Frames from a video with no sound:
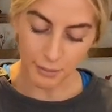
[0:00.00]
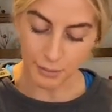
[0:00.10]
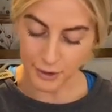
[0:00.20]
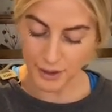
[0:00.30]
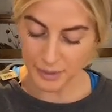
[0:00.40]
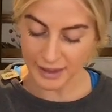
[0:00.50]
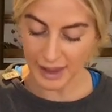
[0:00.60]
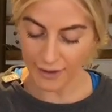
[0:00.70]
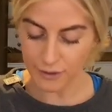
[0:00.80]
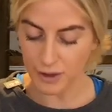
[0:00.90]
we're going to be
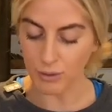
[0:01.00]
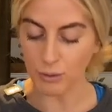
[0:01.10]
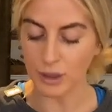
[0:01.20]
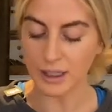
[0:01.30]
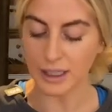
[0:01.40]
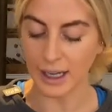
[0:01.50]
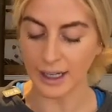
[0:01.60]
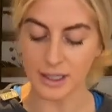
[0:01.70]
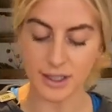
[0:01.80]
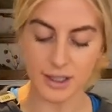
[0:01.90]
left with a really
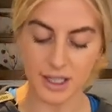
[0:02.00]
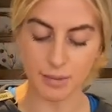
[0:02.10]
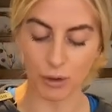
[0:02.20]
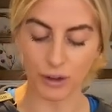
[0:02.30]
nice small